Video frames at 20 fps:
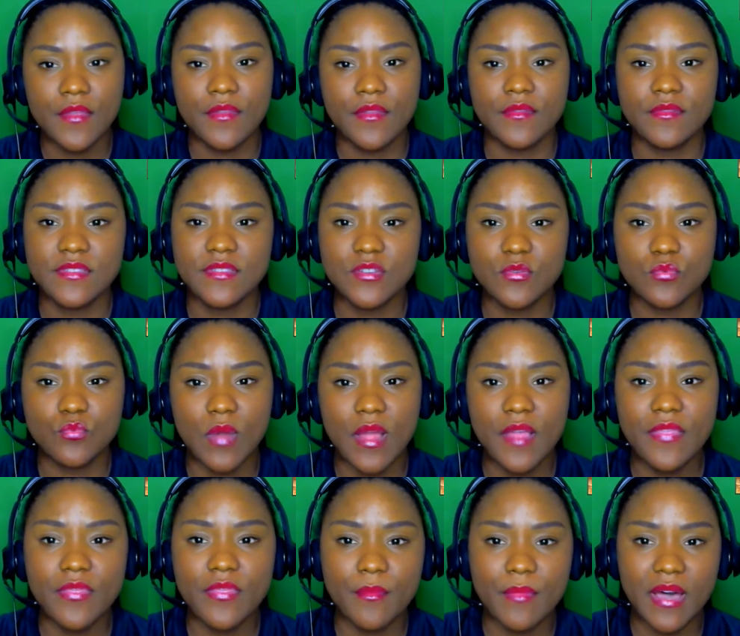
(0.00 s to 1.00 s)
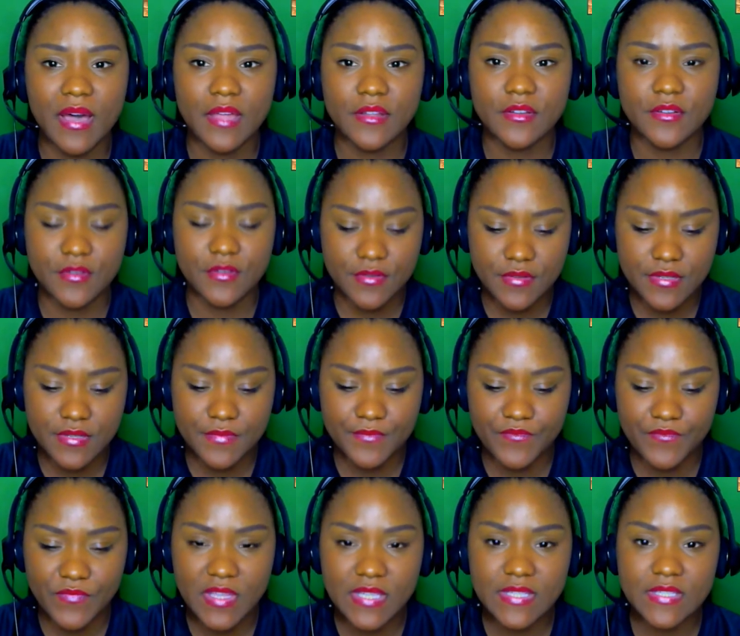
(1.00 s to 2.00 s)
to run the monitors.
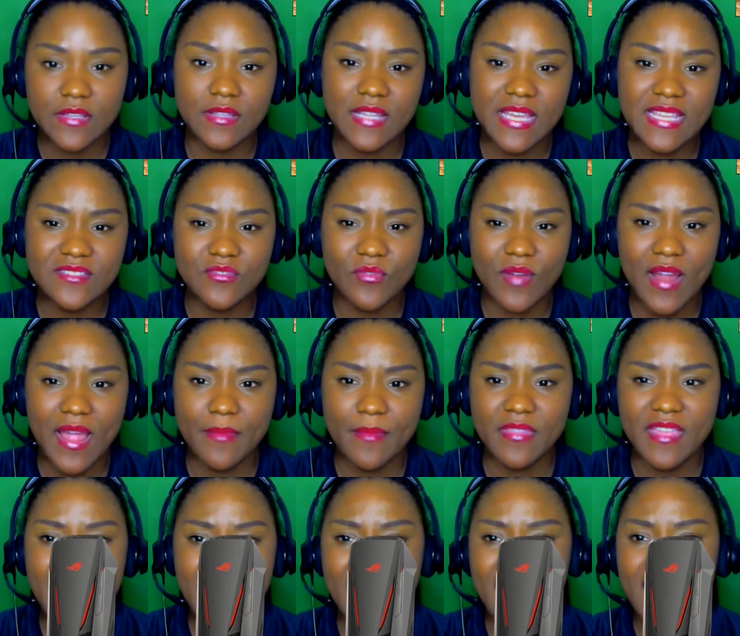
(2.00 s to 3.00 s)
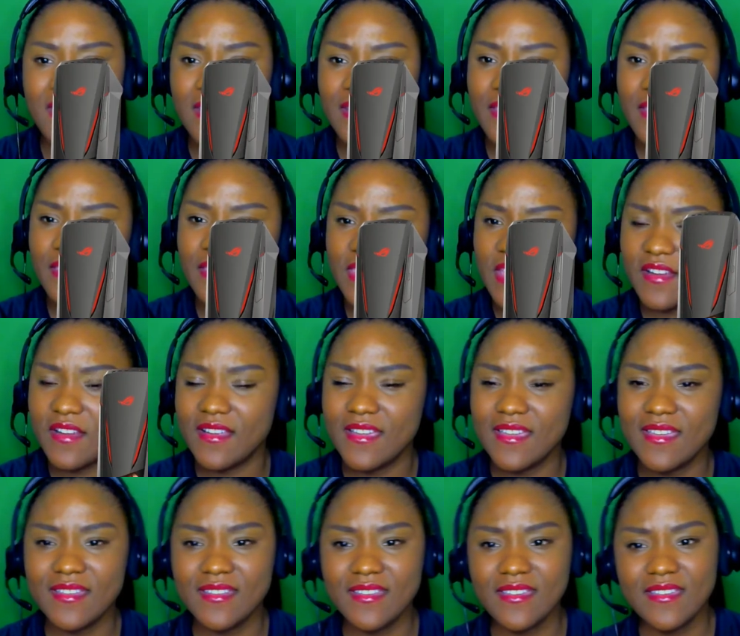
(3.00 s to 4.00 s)
So let's grab that. There
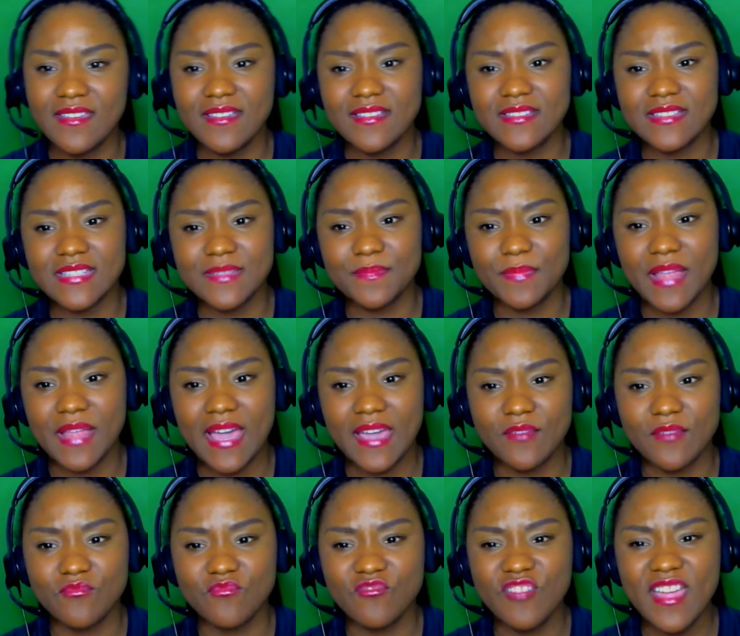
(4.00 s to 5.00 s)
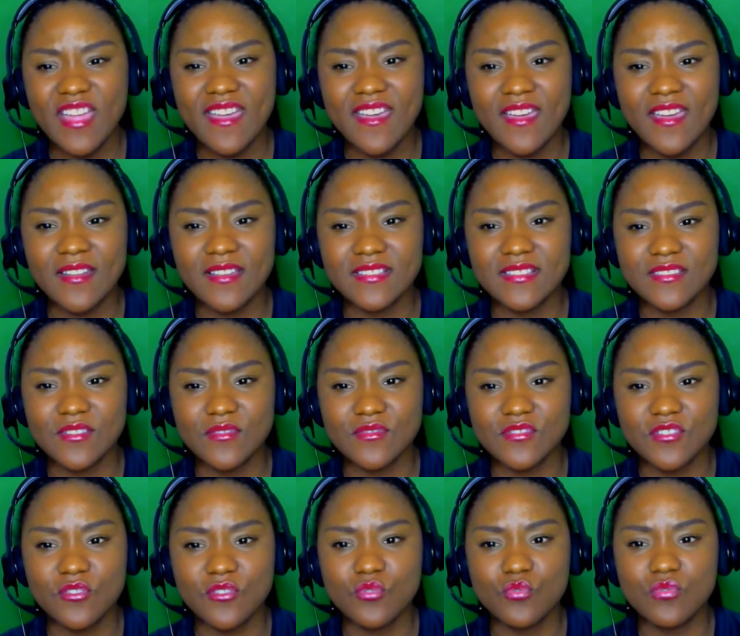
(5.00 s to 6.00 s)
it is. It's black and red because those are
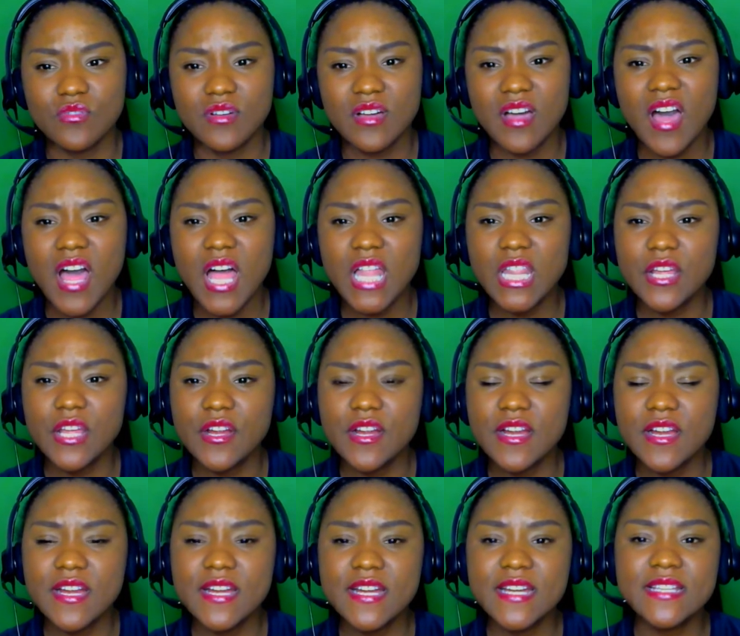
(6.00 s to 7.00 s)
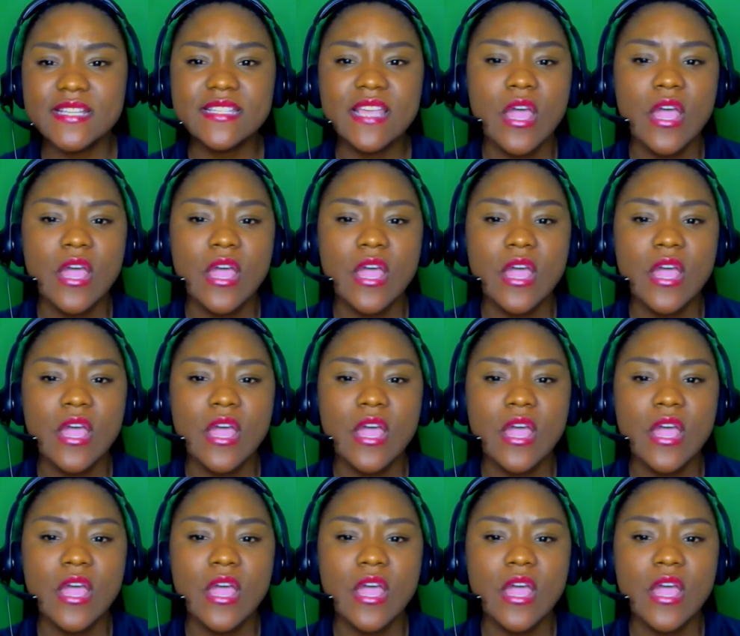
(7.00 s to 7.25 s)
cool colors.